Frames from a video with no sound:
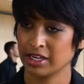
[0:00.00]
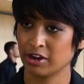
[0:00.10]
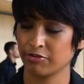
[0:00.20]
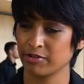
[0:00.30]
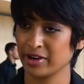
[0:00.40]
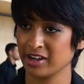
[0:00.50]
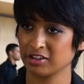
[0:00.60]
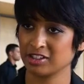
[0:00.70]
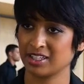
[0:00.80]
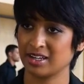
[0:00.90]
Now, from my
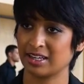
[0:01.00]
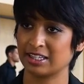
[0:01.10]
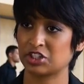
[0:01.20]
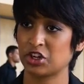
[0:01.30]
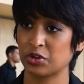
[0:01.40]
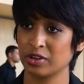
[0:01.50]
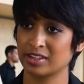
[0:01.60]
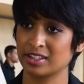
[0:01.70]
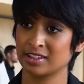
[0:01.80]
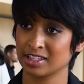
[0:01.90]
understanding, it's not
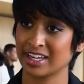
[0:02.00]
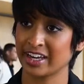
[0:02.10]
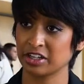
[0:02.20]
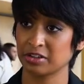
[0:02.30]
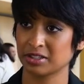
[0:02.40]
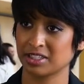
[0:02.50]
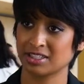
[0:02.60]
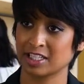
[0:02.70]
only the diagnosis